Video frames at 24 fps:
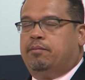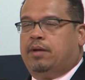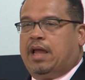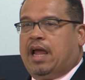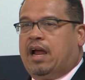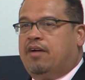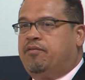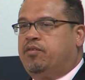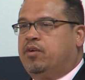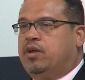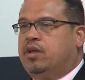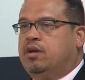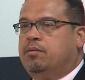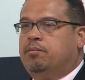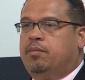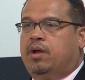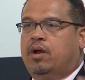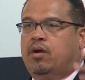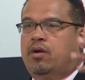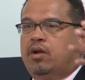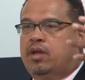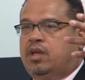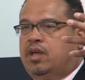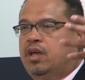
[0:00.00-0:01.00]
African
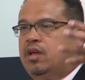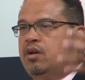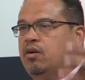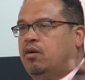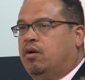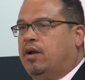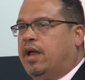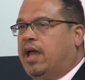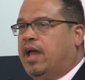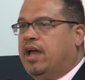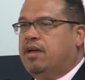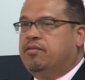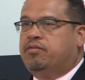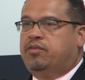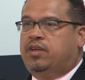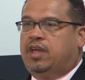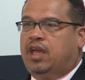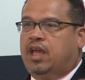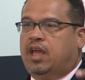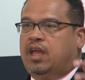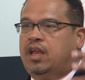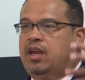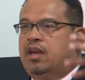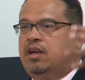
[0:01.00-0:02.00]
American or
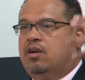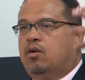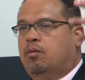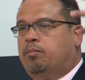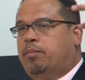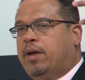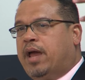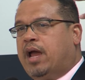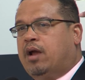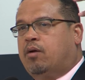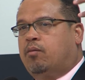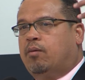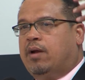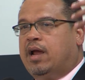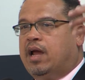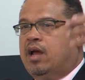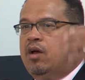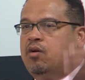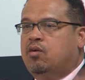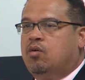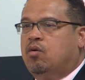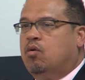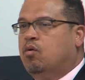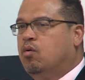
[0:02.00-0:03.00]
Afghan or
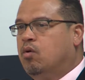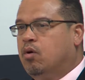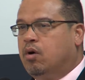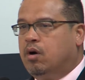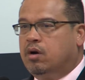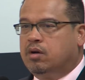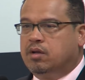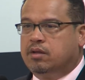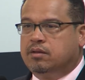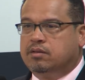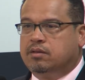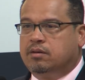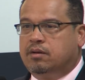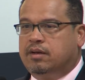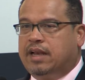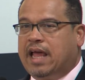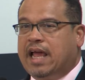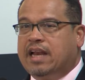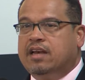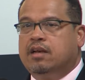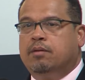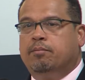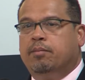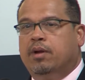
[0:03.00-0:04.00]
background or
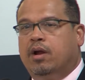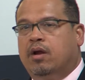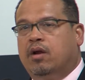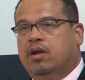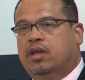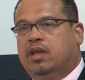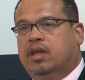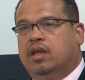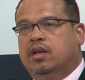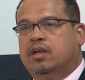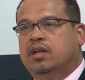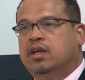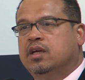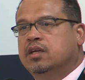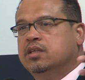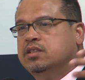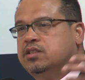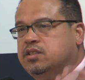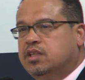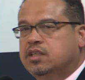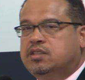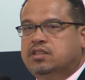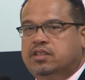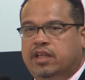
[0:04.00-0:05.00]
Latin American,
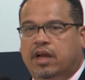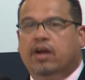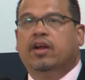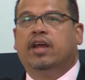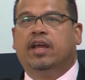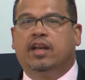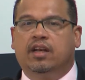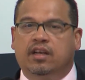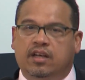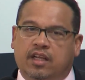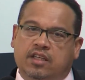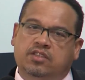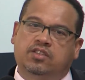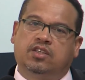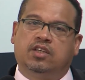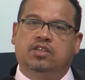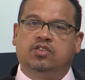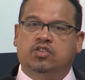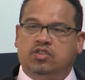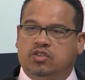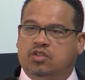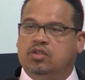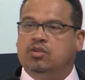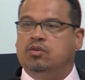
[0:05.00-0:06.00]
sits there and
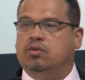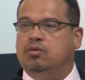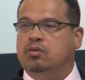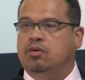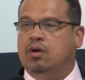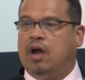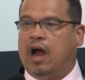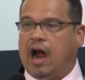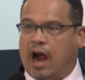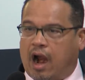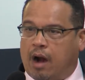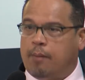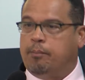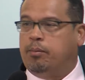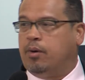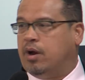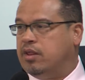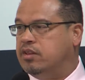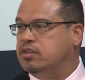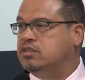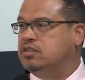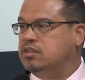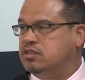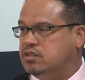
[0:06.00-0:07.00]
listens to our
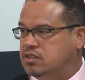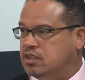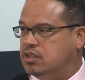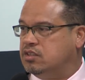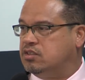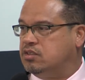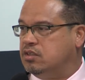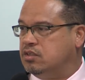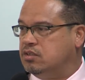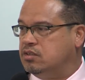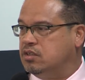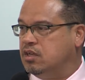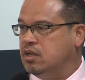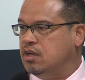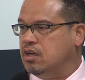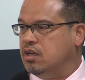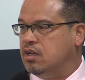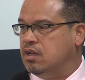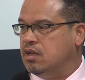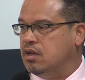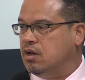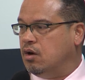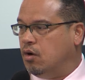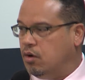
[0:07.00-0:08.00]
brothers and sisters
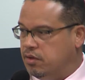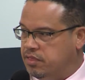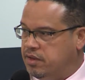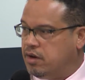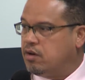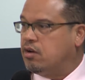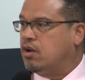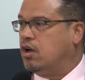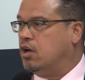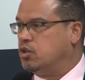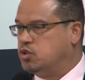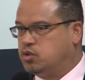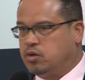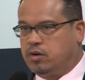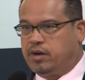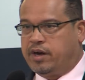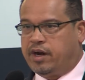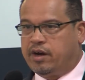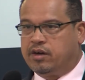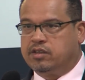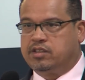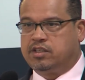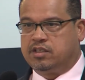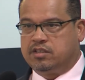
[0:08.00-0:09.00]
on their cultural
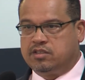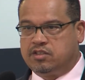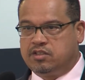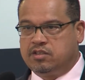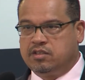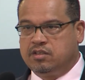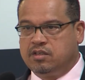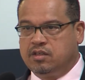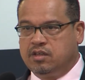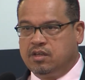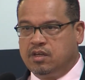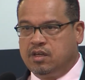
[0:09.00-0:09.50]
heritage.